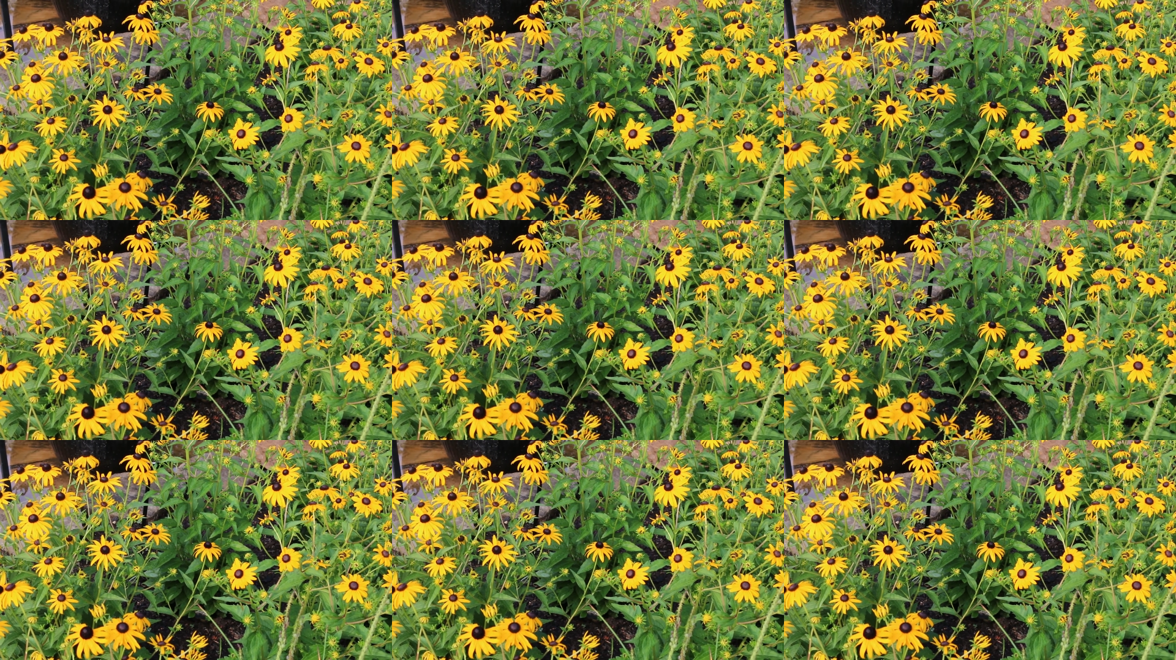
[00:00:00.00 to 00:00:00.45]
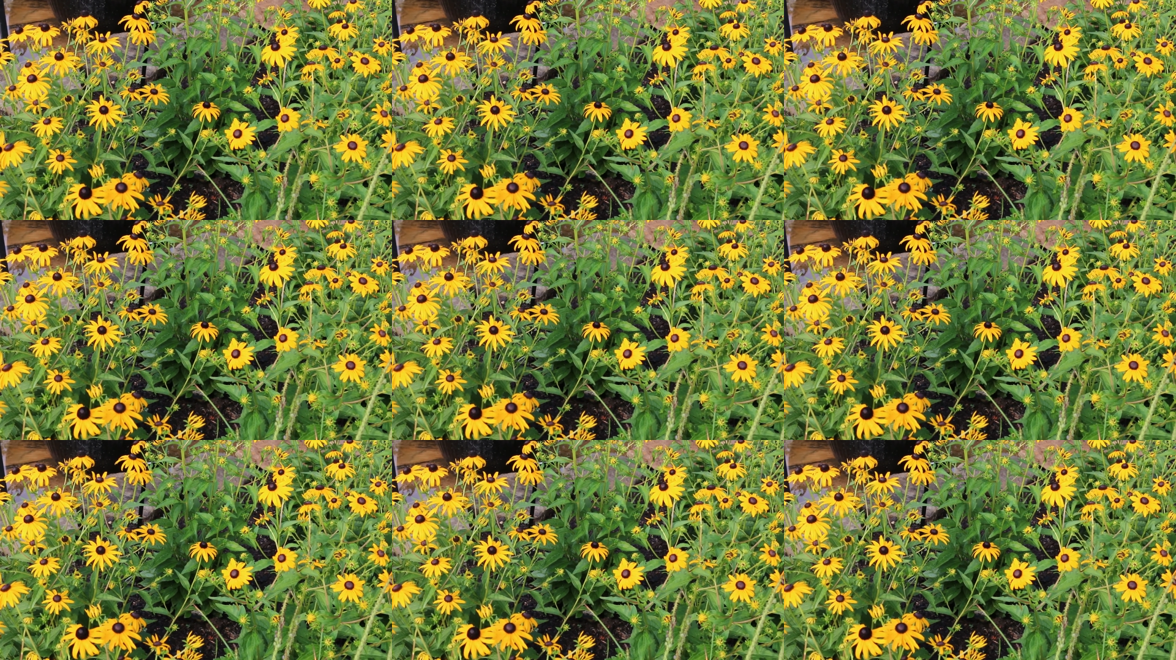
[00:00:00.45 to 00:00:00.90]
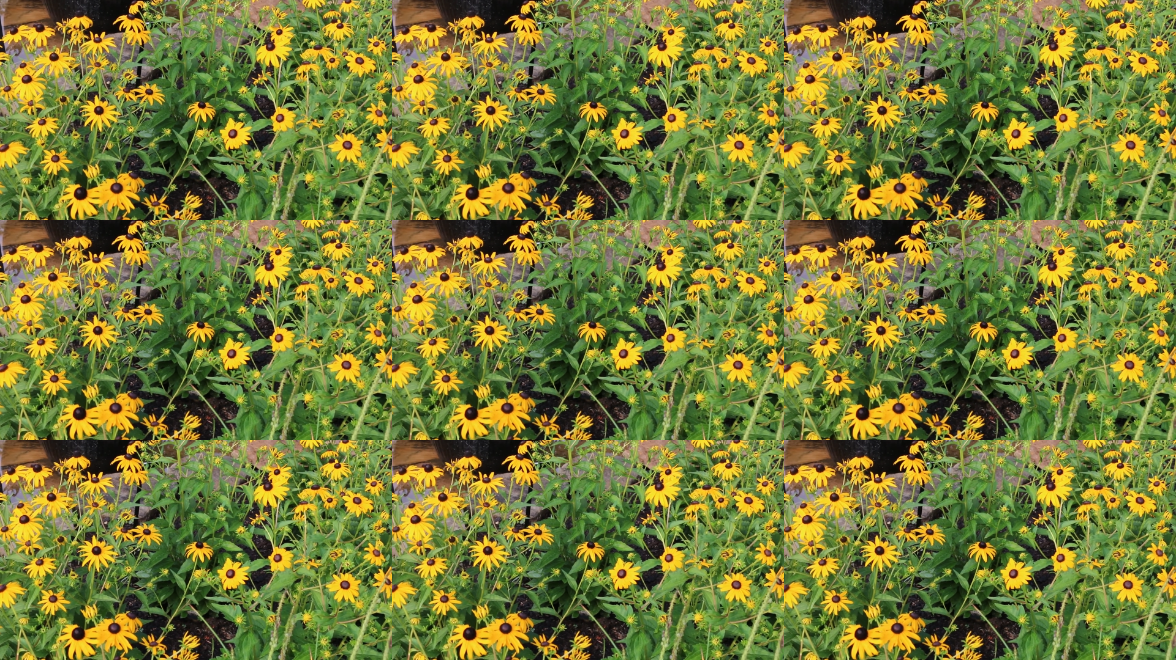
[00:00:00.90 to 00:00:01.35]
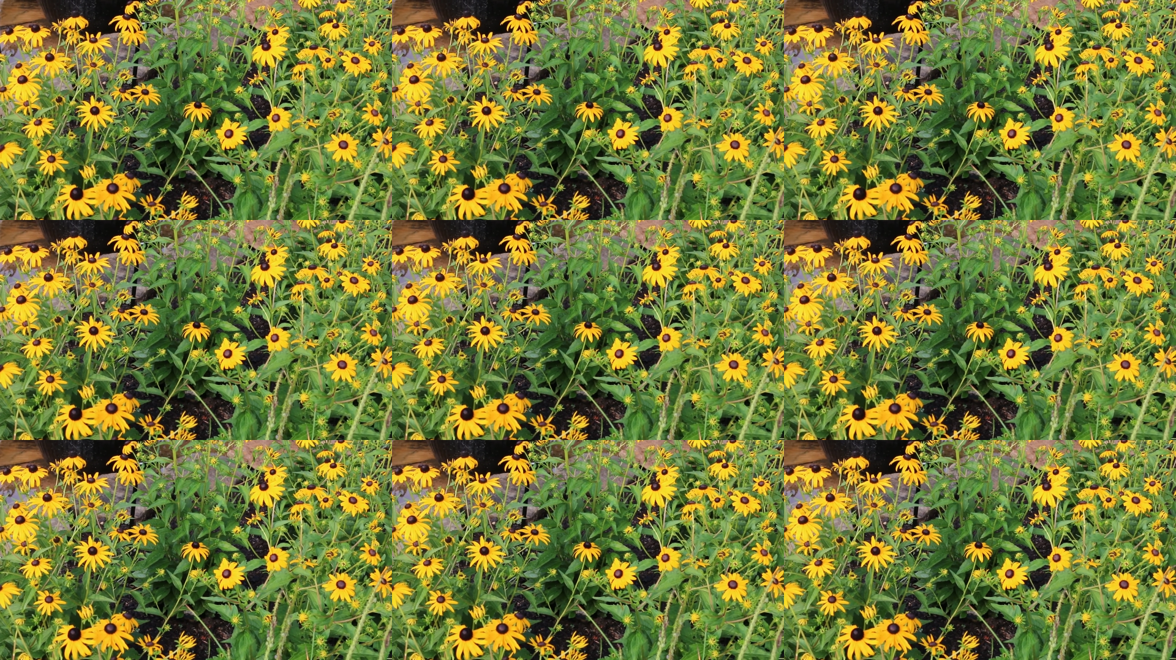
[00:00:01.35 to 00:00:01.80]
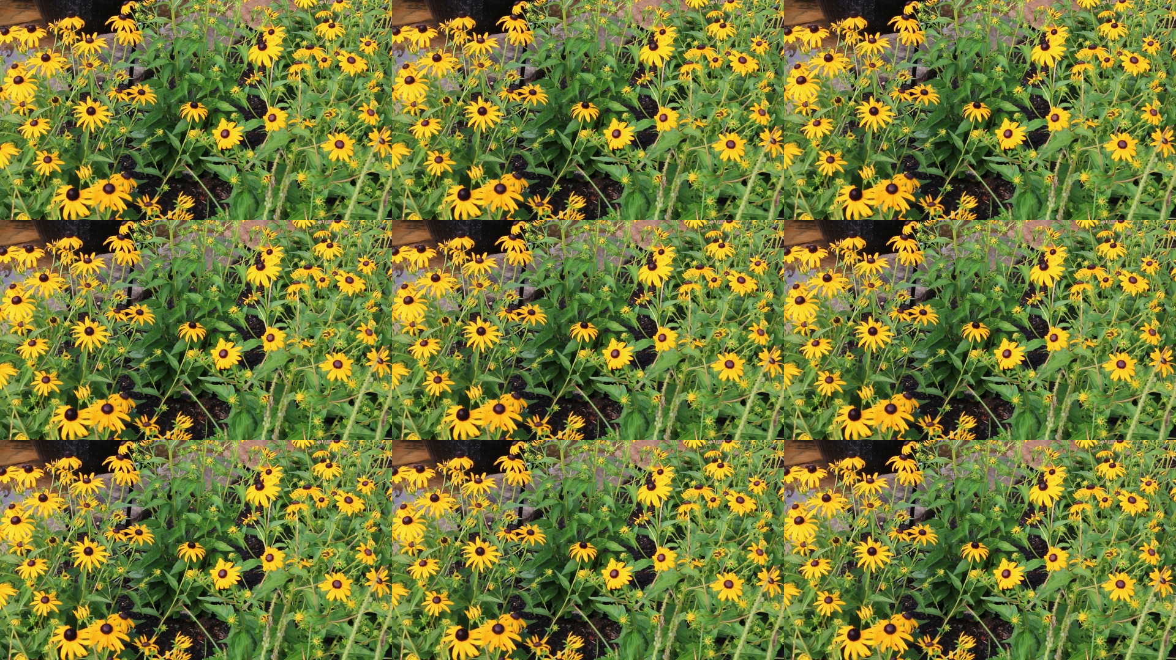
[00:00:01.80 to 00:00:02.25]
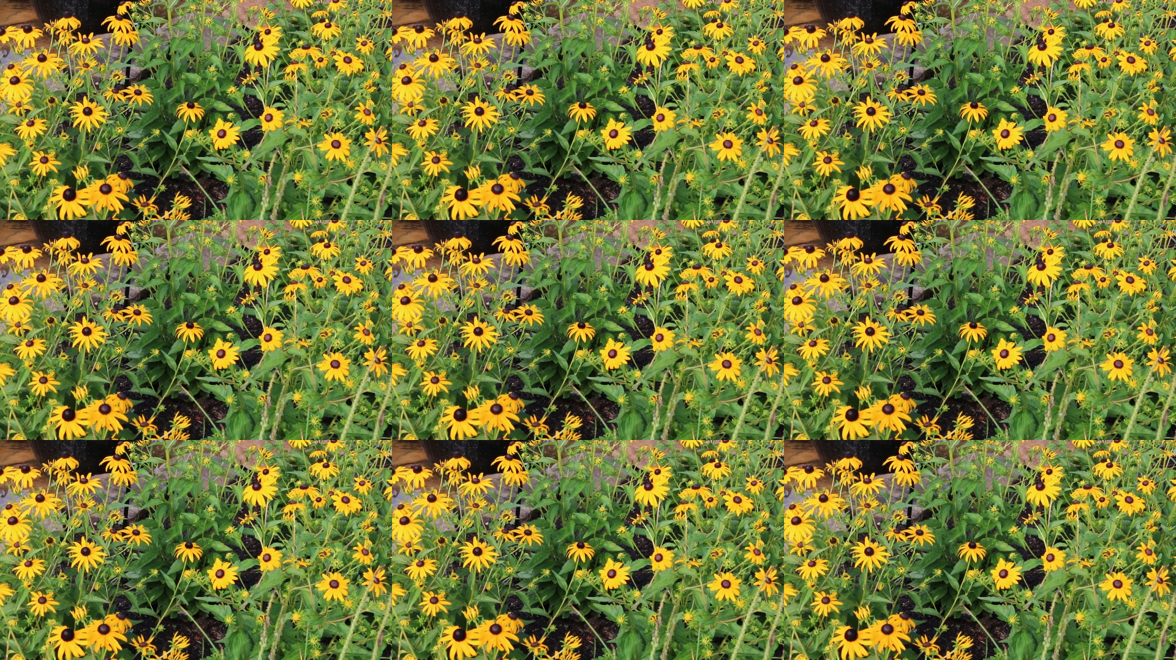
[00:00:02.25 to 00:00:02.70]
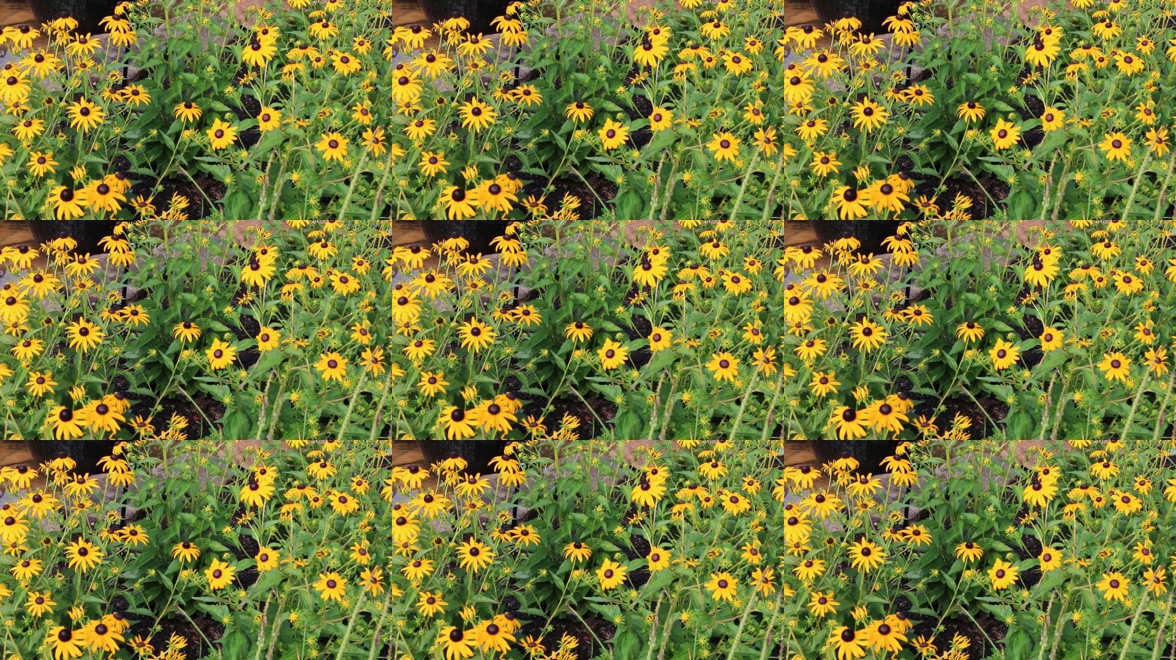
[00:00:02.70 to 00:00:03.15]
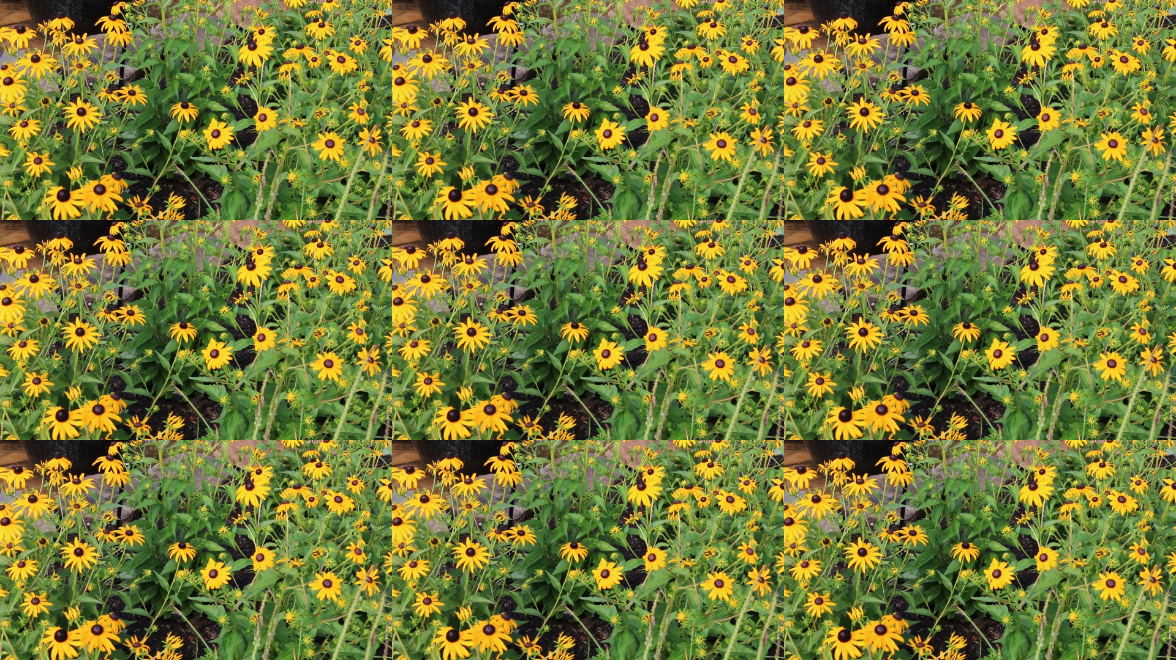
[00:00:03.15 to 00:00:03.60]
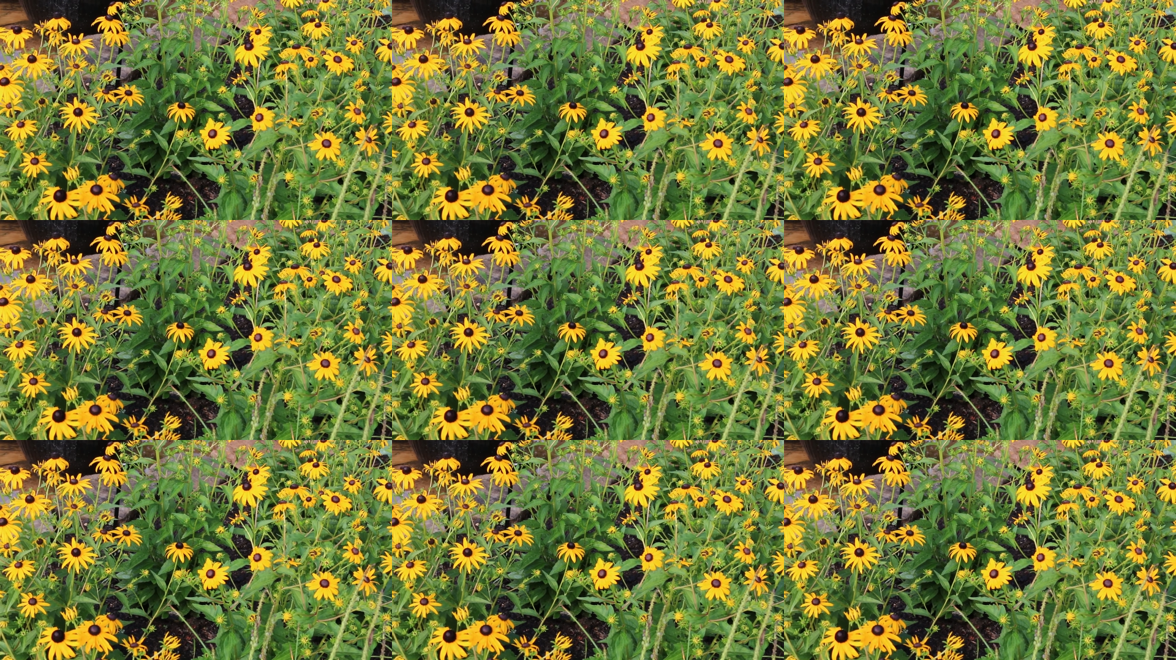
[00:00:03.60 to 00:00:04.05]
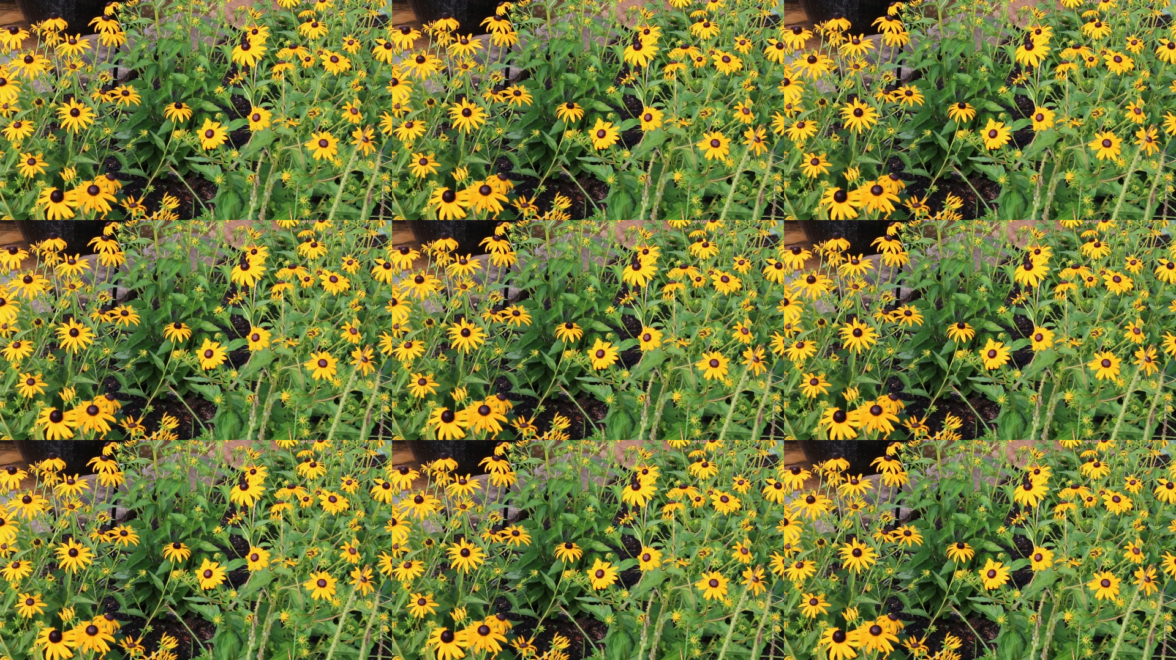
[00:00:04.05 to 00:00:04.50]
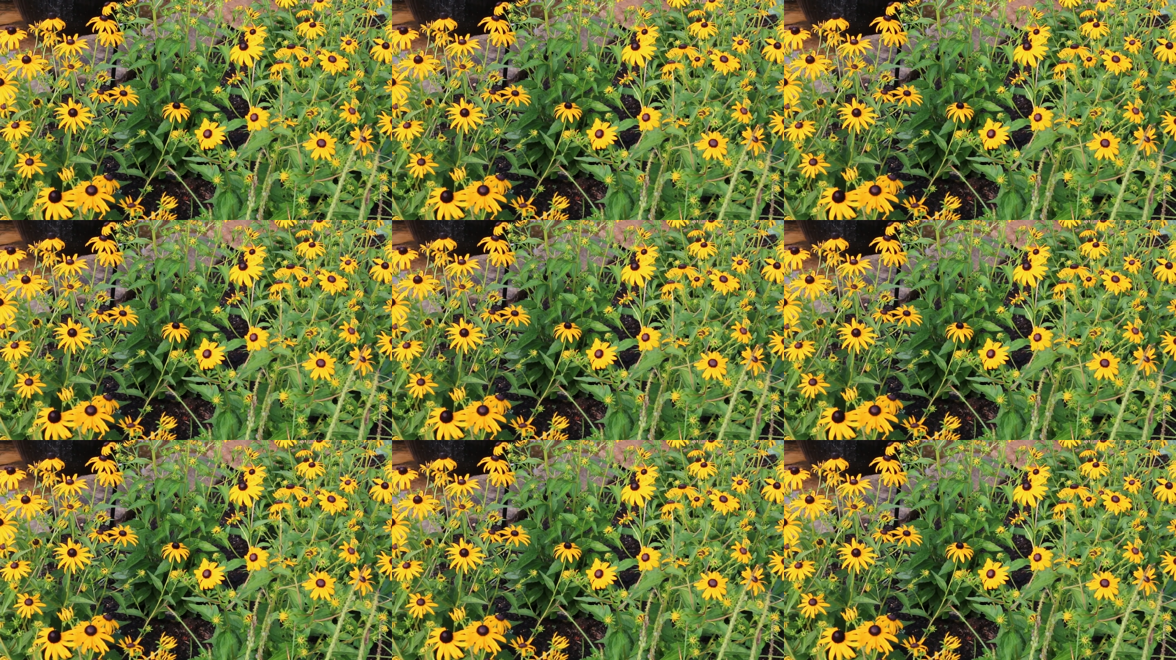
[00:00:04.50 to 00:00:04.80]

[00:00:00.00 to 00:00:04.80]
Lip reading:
(no speaker visible)